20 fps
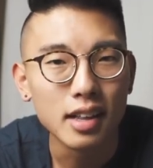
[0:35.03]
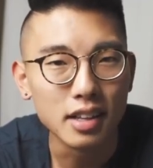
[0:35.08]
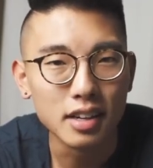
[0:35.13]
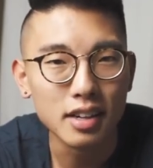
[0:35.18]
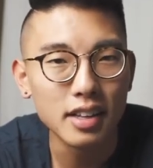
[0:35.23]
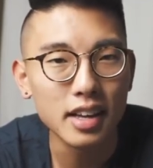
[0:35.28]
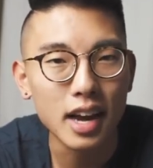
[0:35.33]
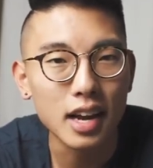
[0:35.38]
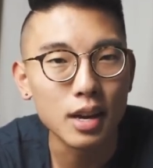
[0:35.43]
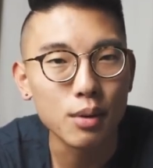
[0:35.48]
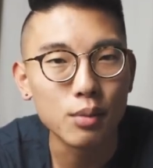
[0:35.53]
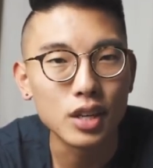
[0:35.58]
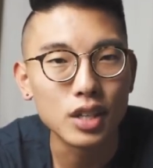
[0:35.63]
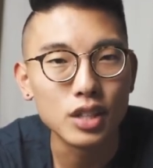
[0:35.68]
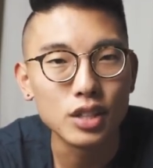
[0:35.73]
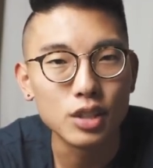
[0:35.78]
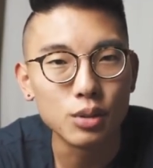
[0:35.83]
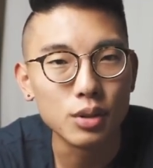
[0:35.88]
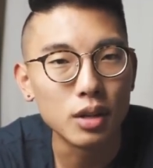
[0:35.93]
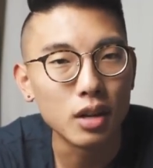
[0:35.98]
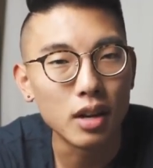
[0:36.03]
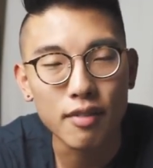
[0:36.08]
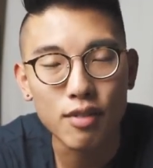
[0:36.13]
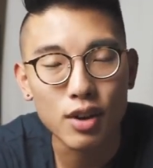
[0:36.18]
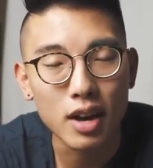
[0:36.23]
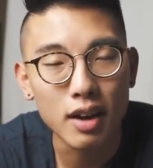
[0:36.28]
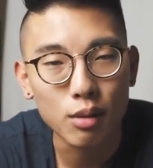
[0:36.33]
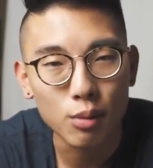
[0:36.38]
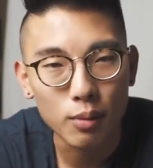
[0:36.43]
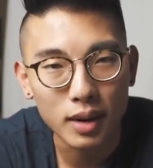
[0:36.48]
literally anyone can do it if
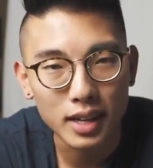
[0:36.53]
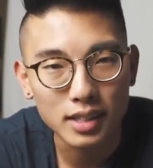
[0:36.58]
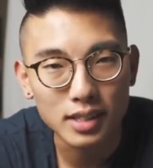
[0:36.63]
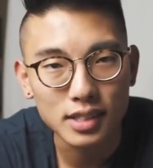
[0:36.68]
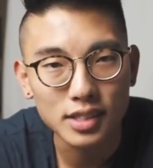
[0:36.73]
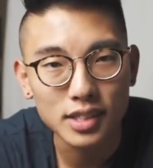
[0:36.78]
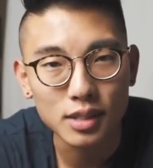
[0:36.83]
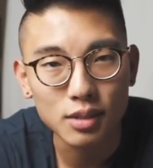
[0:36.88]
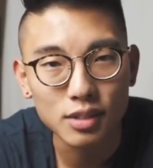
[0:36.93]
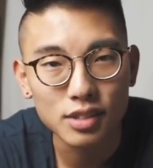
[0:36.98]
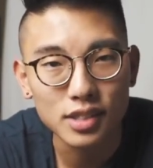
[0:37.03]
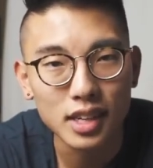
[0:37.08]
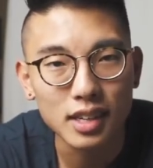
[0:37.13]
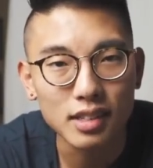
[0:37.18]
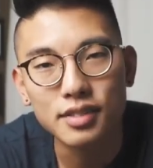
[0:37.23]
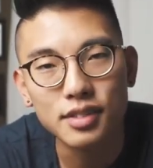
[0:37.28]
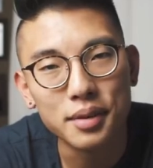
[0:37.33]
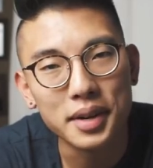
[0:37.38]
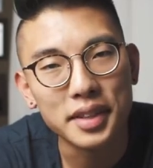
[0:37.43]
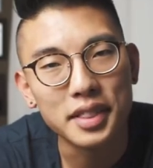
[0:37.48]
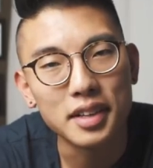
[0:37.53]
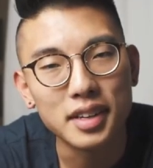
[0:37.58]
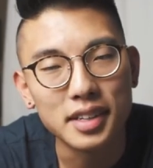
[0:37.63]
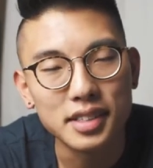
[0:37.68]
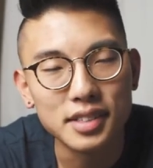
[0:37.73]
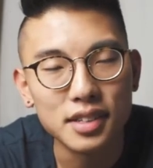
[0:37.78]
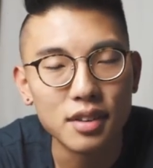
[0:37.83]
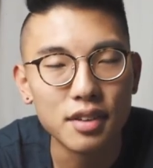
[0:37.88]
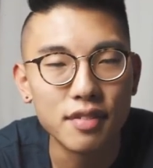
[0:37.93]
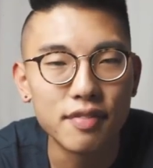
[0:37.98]
you have the right skill set. So I thought
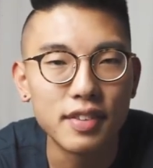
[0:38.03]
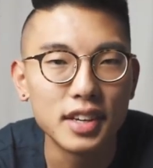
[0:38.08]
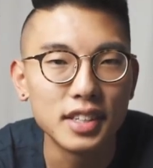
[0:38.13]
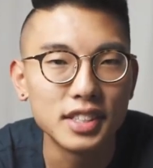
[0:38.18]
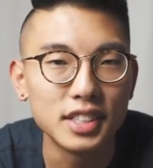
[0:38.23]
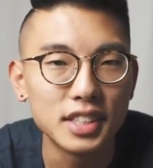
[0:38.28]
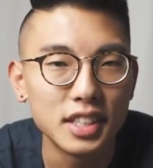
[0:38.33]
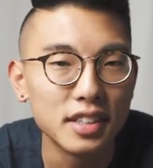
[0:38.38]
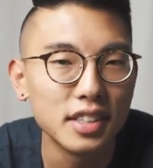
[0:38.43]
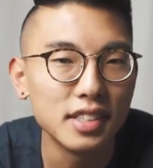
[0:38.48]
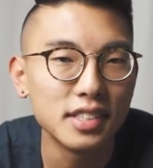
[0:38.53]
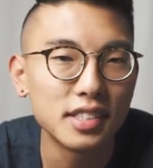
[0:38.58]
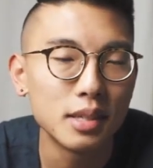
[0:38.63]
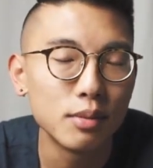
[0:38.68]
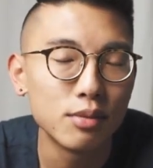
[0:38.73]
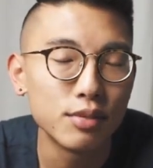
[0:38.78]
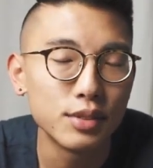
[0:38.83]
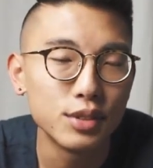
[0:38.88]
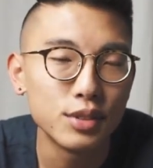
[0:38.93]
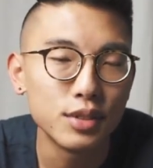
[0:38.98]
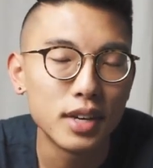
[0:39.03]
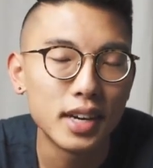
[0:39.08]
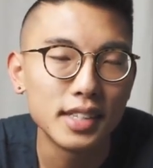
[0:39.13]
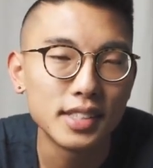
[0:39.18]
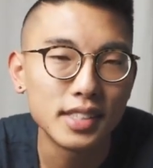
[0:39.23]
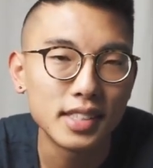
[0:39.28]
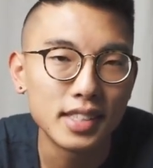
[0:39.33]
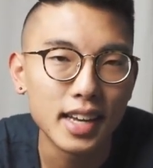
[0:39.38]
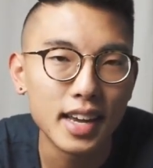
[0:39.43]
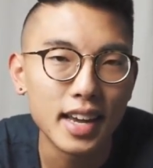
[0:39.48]
it's only fair to share these tips with you
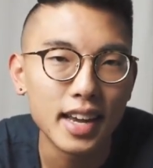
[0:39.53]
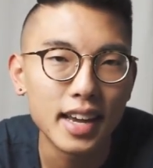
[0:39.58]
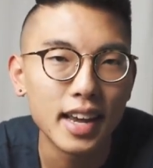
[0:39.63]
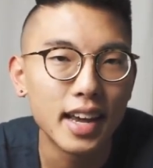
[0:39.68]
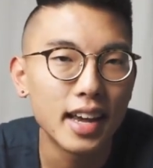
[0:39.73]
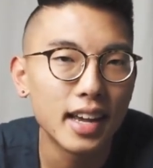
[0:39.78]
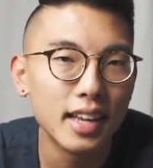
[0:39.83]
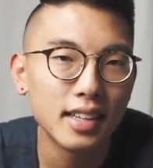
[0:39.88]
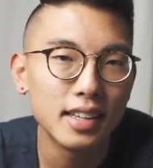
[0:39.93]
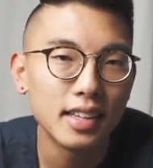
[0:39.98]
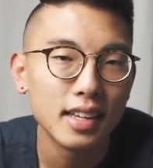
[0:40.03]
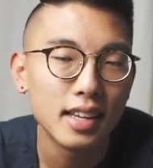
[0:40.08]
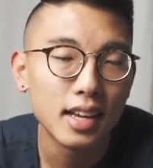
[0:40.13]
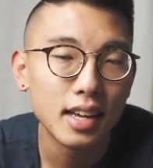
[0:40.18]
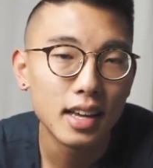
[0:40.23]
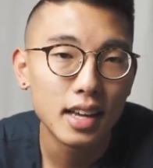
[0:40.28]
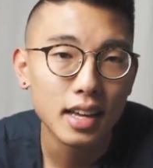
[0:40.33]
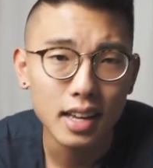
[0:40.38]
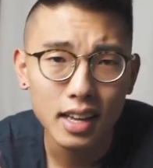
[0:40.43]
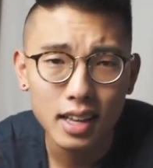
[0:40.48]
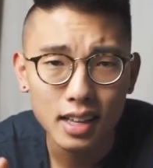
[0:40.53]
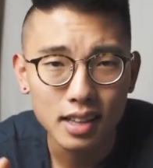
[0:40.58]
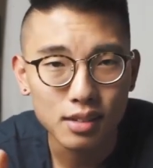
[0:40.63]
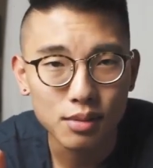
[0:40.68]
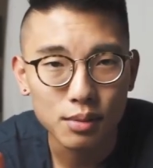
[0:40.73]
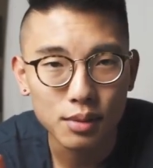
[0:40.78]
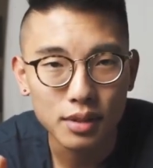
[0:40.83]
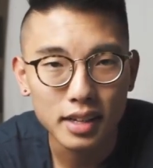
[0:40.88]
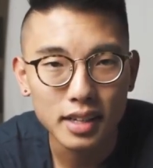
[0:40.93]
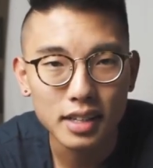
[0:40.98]
guys today, and yeah,
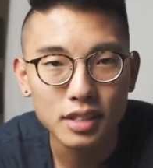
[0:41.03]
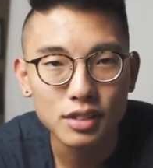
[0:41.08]
let's roll that